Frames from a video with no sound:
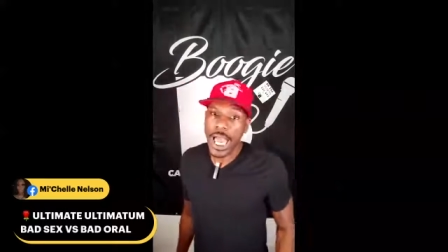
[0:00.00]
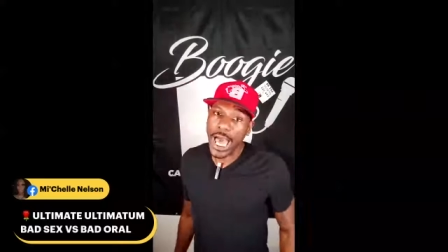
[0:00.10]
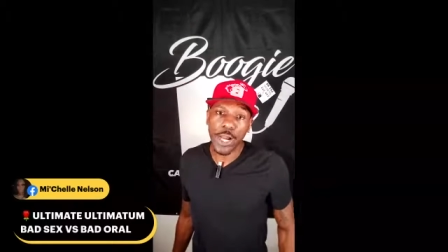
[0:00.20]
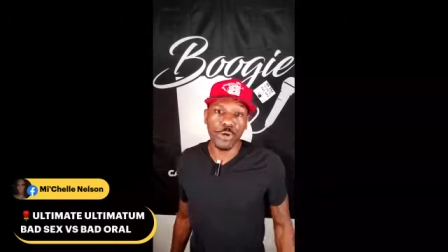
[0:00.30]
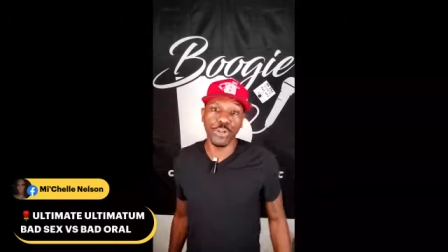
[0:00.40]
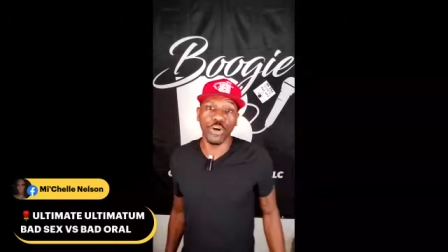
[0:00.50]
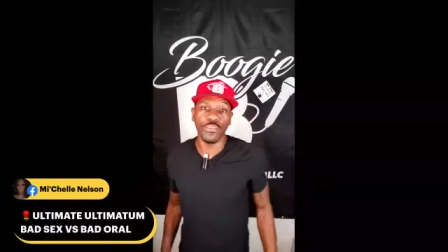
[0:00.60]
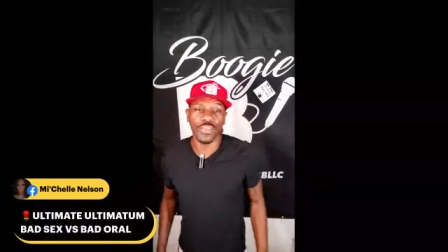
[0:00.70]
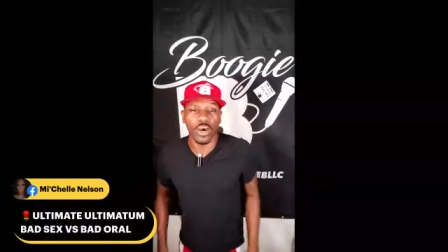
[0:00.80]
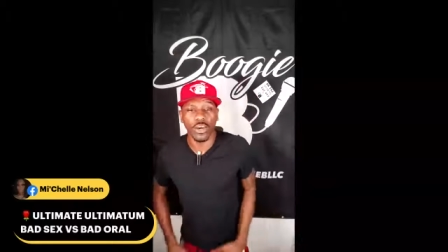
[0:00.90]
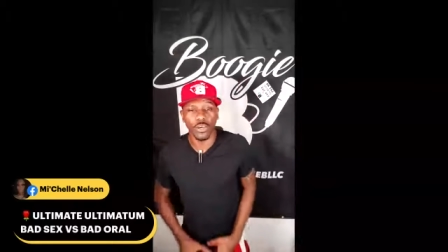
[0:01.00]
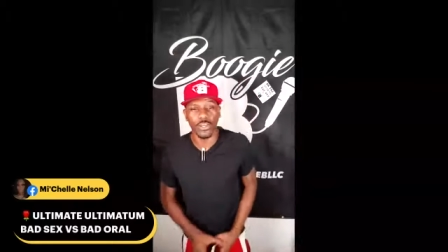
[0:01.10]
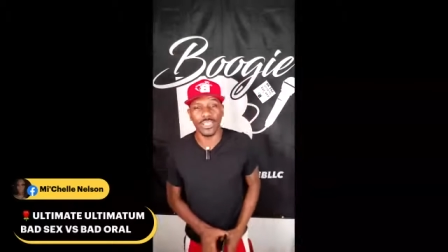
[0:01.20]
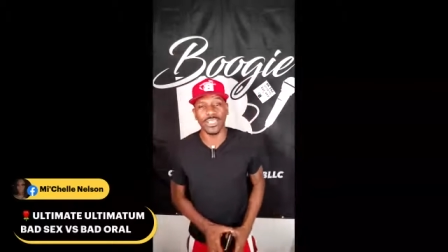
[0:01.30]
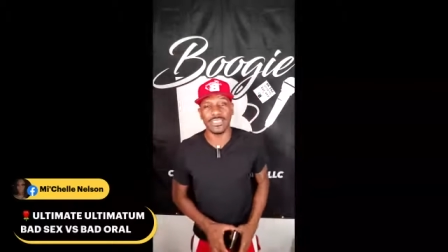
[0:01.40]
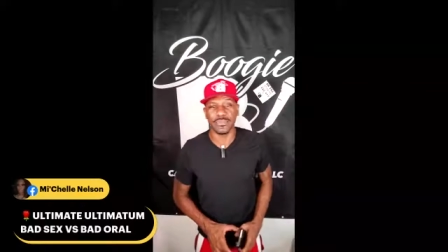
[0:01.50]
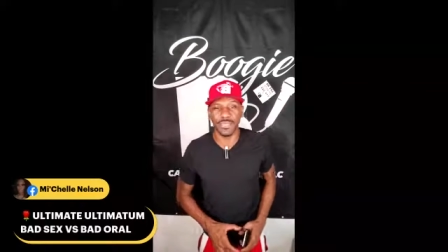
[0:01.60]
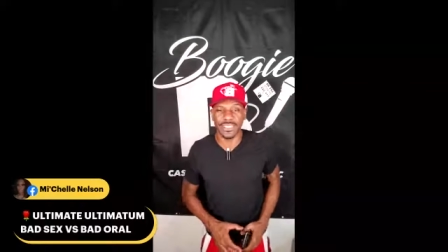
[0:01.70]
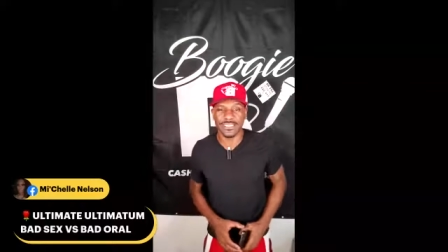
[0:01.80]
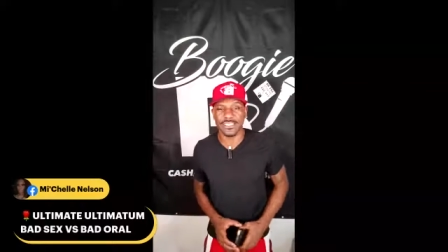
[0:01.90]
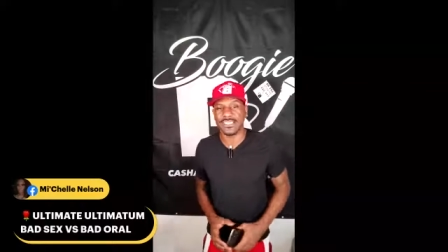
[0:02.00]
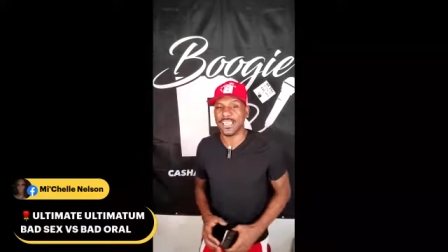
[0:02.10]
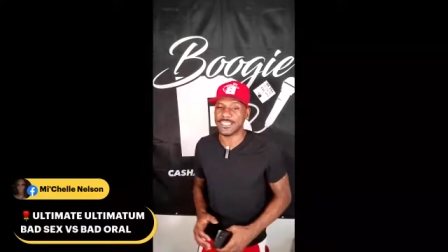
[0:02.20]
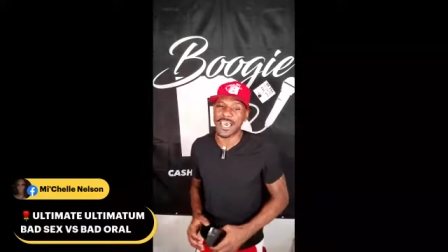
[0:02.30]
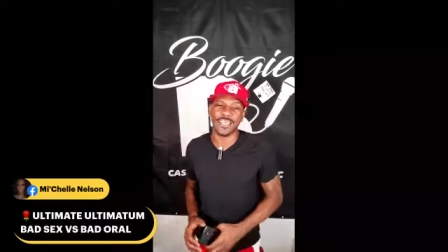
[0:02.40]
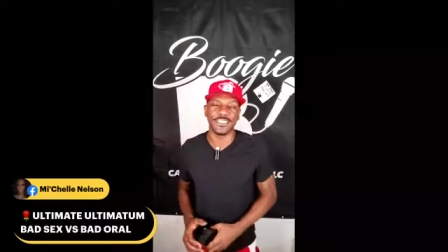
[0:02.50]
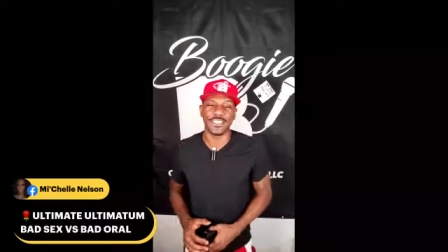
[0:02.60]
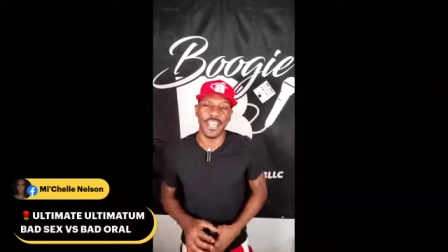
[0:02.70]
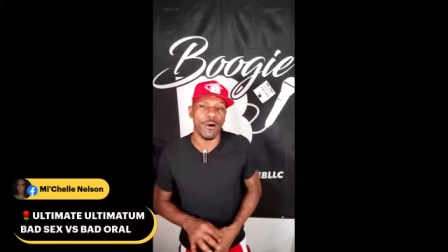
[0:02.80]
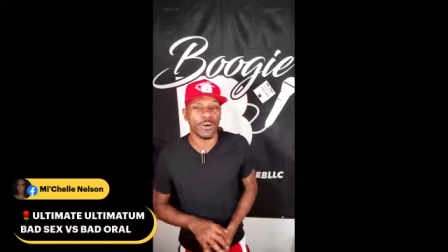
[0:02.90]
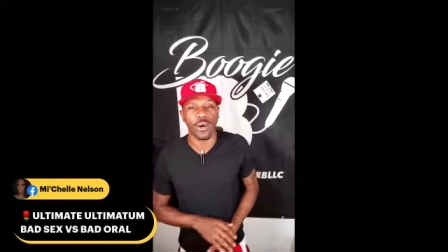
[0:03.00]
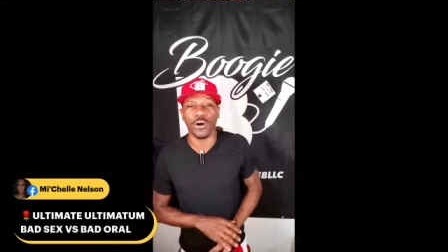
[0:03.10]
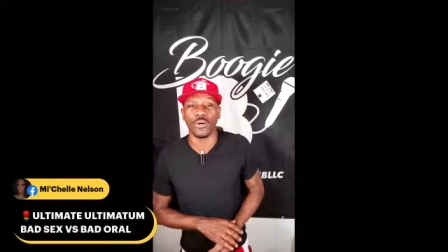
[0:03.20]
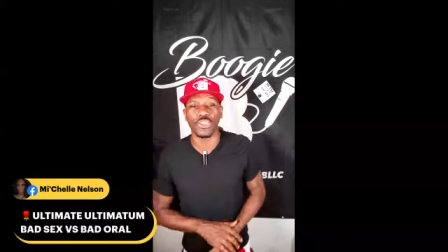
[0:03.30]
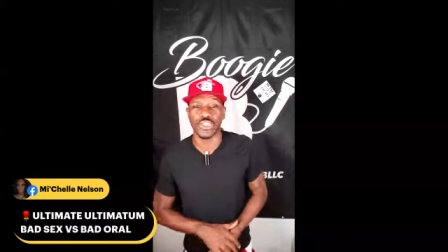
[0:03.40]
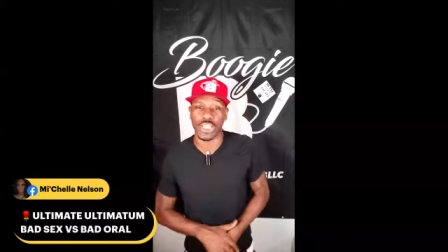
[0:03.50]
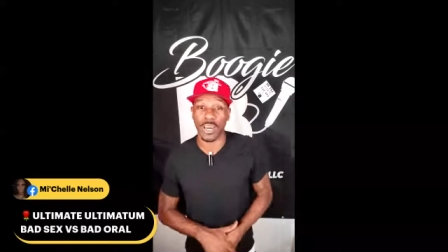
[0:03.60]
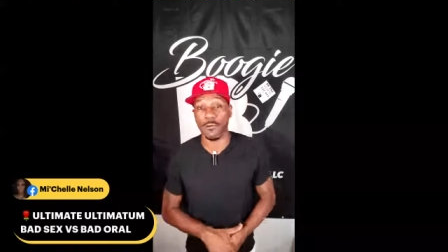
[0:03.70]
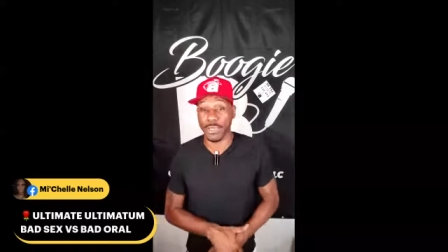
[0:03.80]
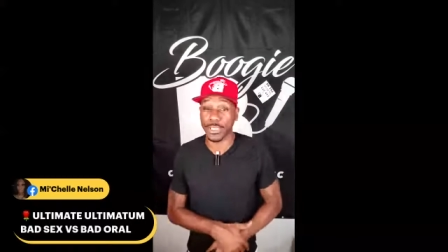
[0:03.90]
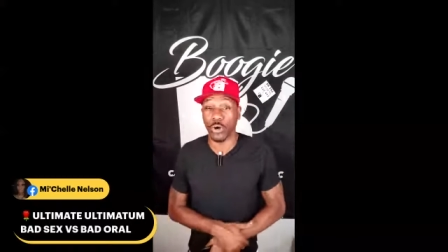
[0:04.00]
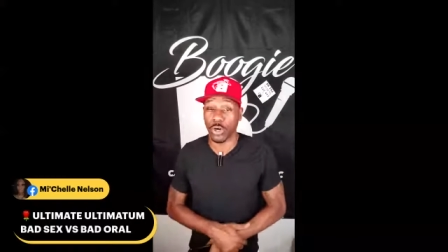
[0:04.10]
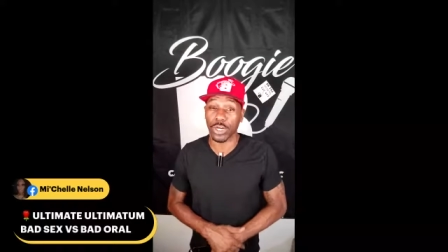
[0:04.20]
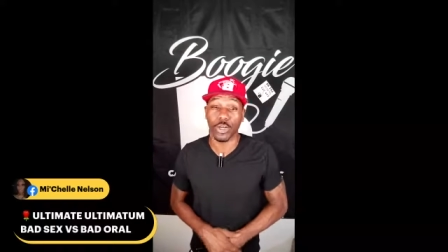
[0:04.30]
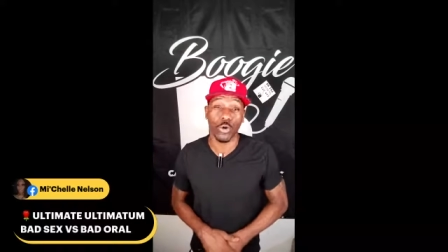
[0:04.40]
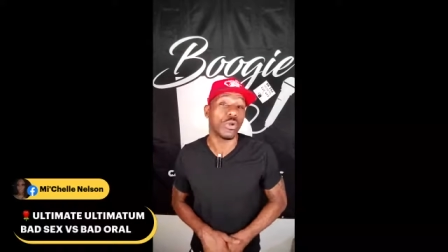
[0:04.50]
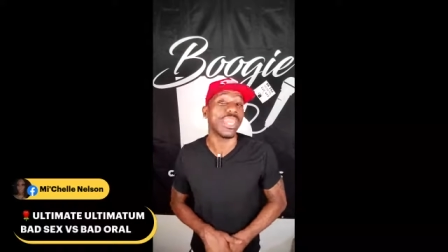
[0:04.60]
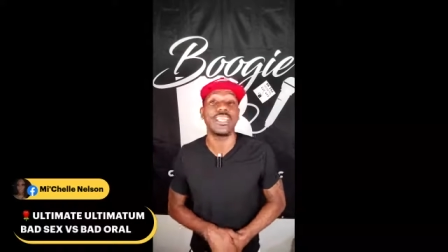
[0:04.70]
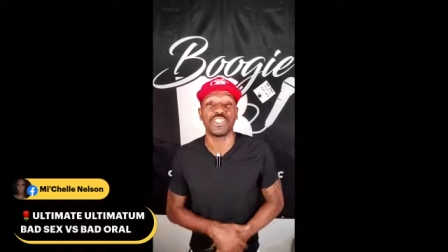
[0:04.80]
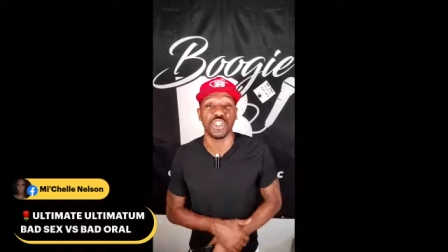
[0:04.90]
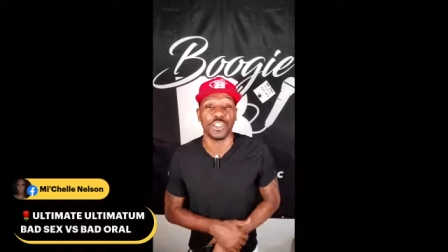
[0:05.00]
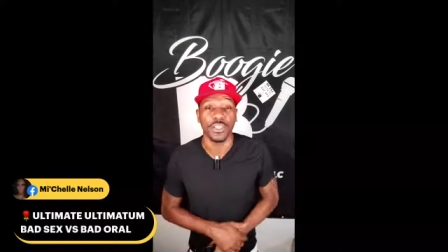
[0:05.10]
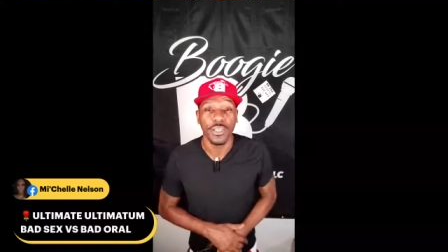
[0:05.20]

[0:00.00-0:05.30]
I don't know if y'all heard of this, but it's a technology out called sharing your location.